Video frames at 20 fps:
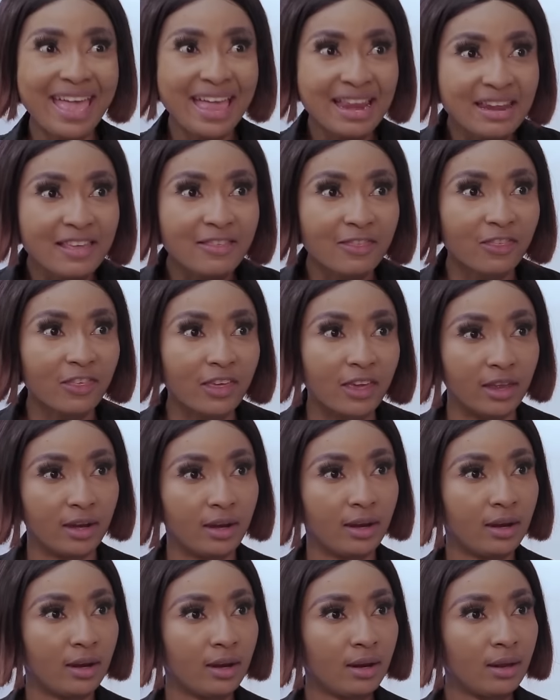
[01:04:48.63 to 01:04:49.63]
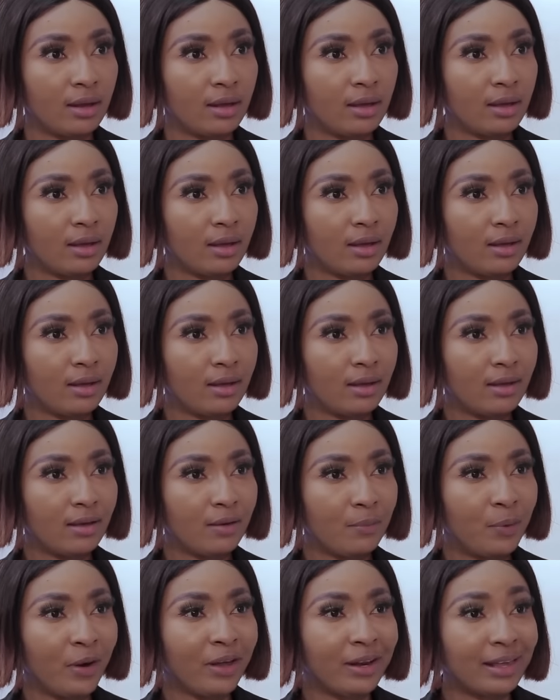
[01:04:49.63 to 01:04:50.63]
anything
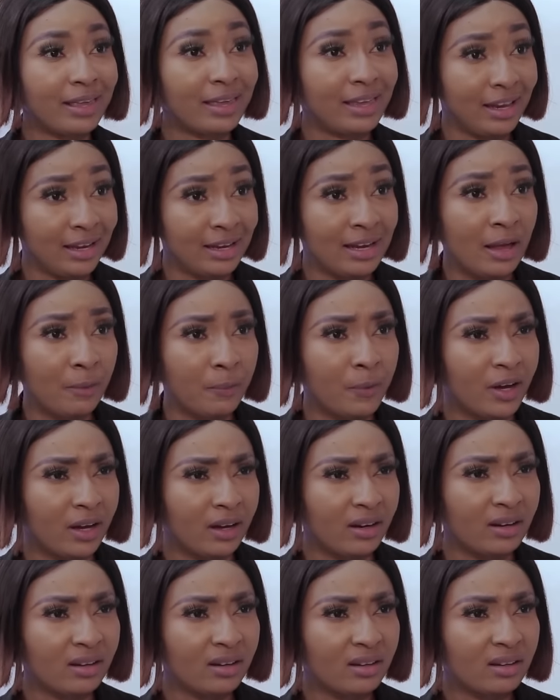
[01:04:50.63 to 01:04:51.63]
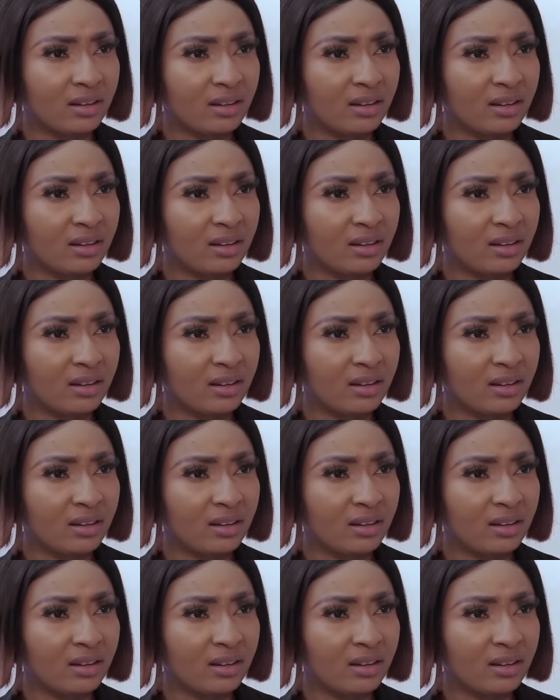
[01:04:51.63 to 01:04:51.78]
but a kidnapper.